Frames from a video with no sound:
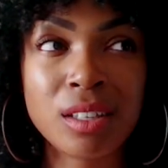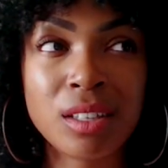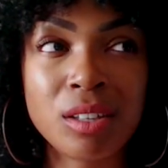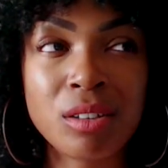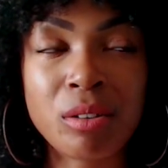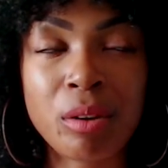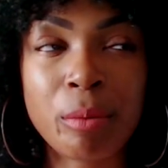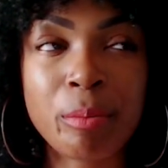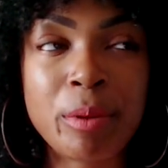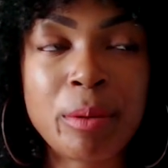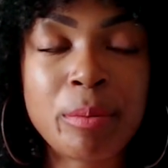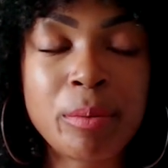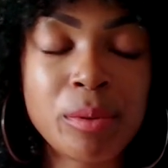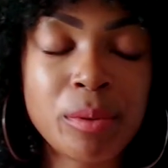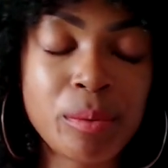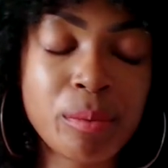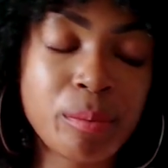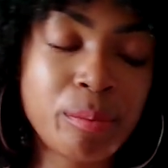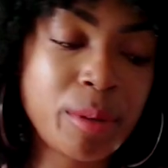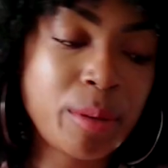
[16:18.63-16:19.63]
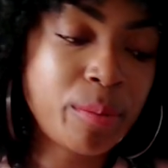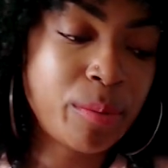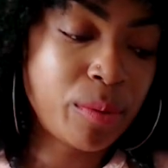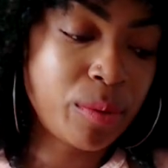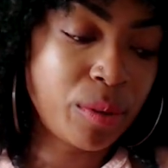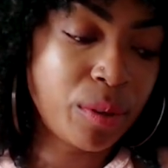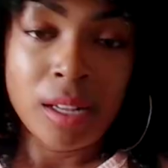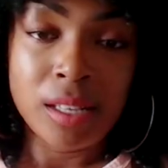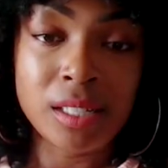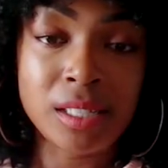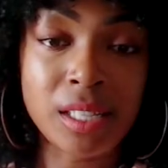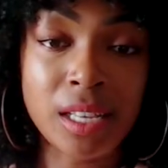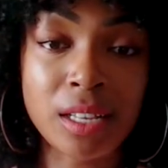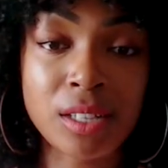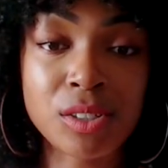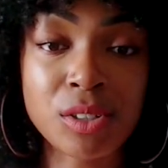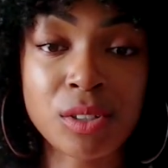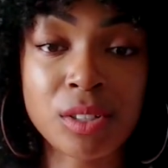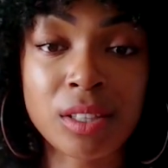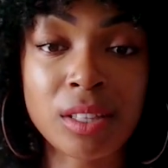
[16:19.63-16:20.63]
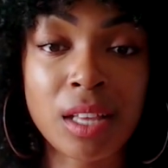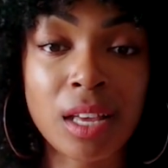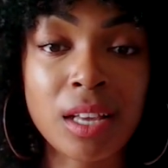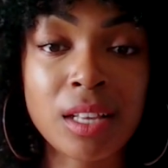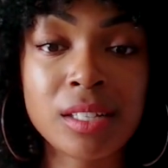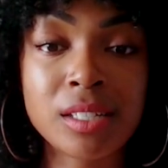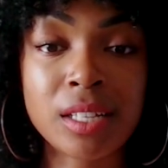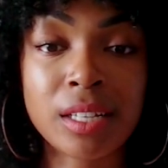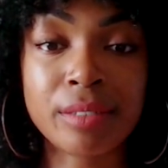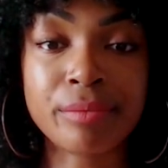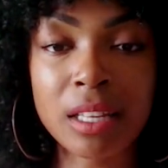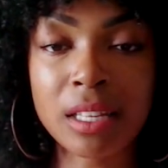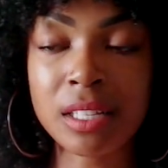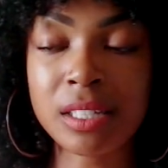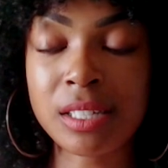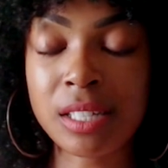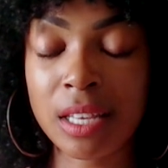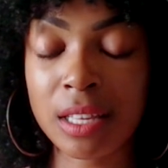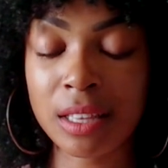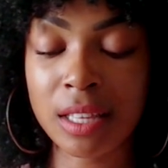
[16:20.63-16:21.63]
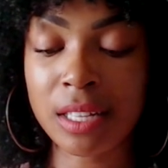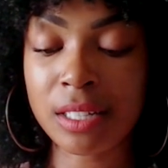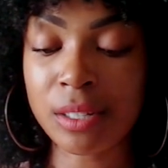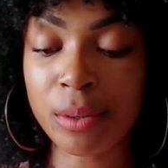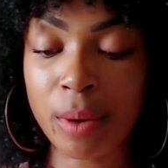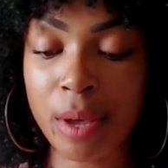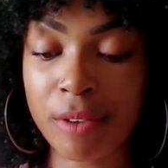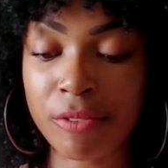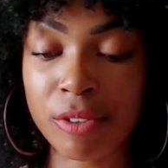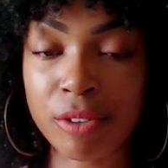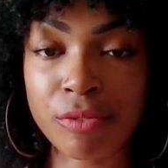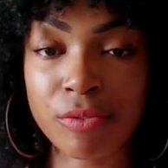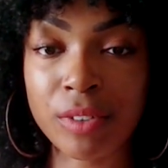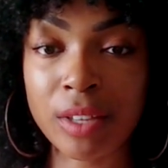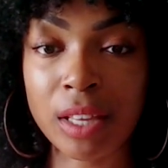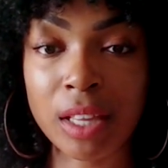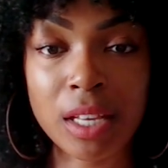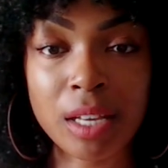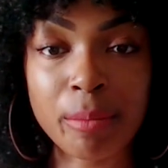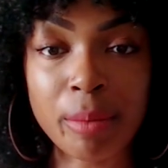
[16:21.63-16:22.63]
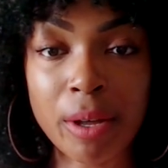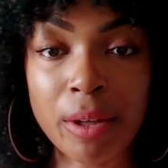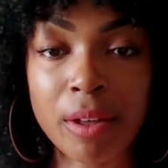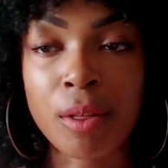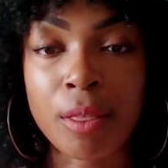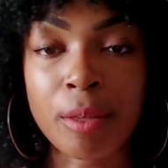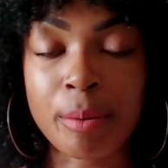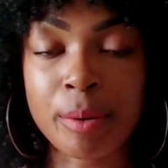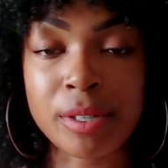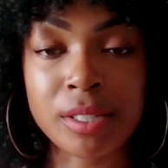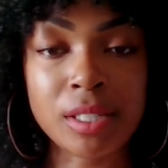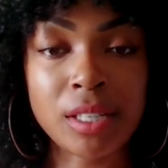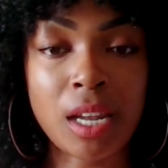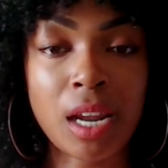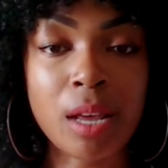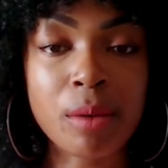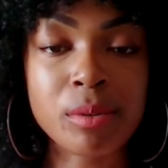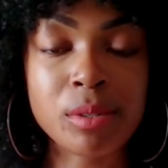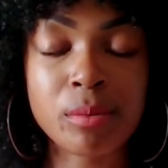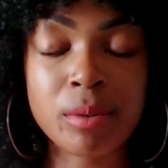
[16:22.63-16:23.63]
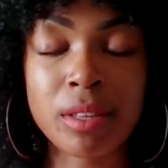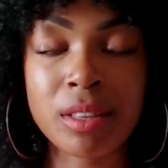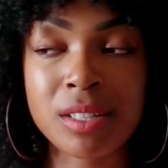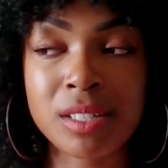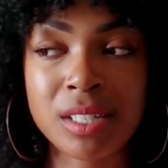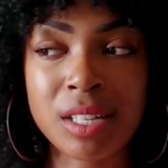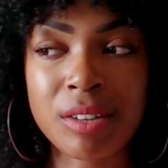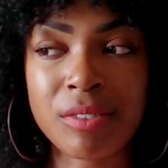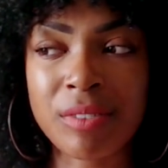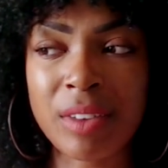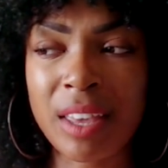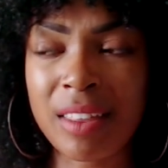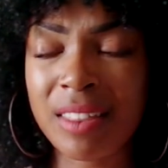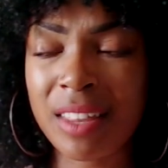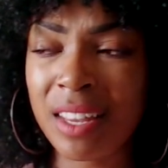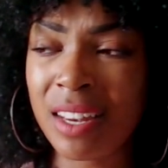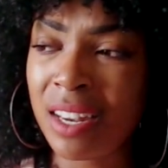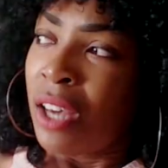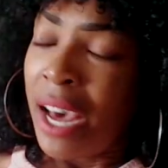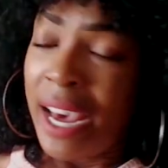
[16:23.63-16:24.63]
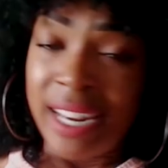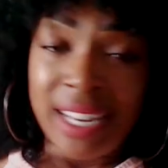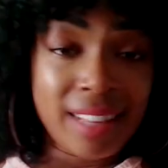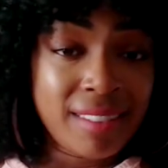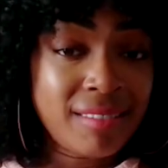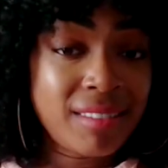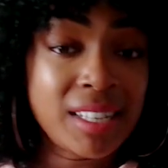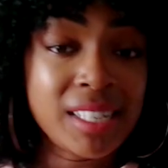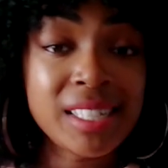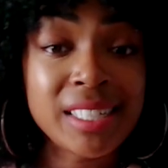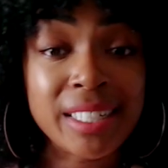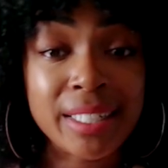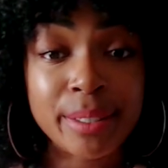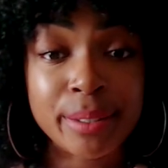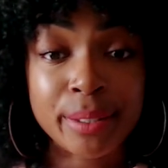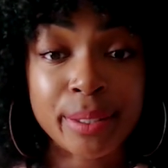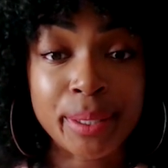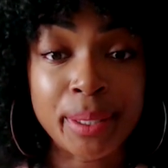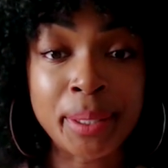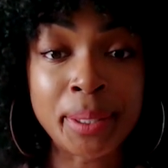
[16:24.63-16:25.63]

You know, people people were saying certain things and saying they don't have good feeling about the person that I was with and stuff, and then I didn't listen,